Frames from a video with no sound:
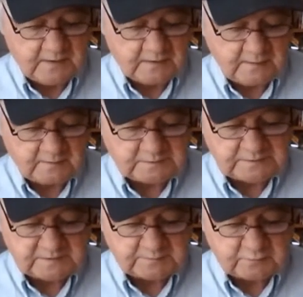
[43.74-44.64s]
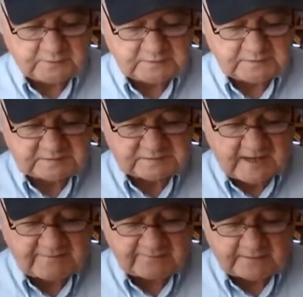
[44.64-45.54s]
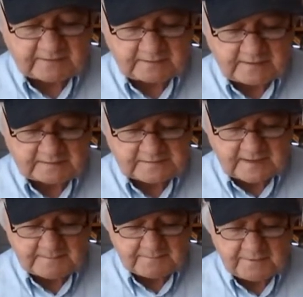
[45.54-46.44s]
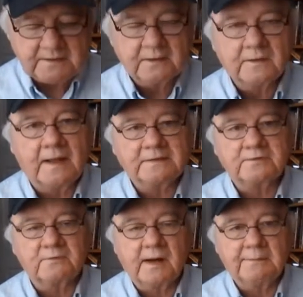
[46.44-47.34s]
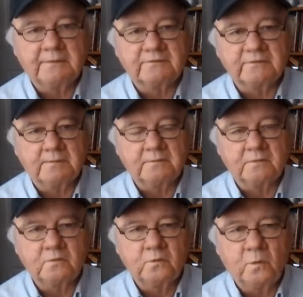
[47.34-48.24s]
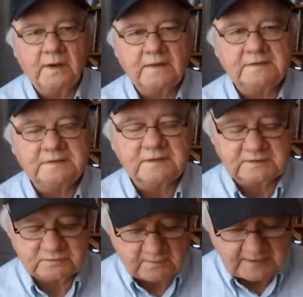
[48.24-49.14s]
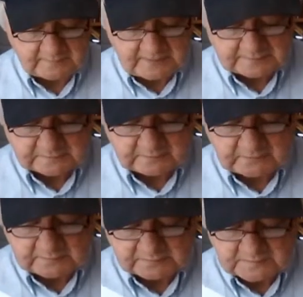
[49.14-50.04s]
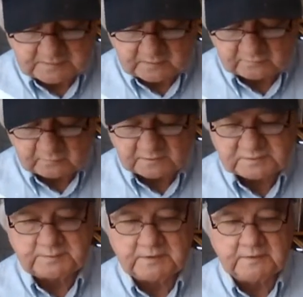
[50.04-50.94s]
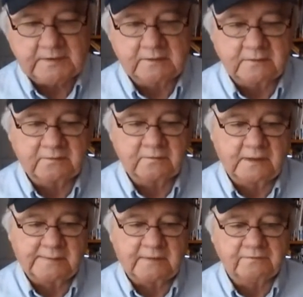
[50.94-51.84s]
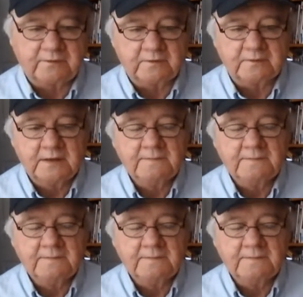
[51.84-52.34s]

Number six, Princess Sapphire takes a big class drop of some 26 Trackmaster units. The overall speed leader in this claiming field,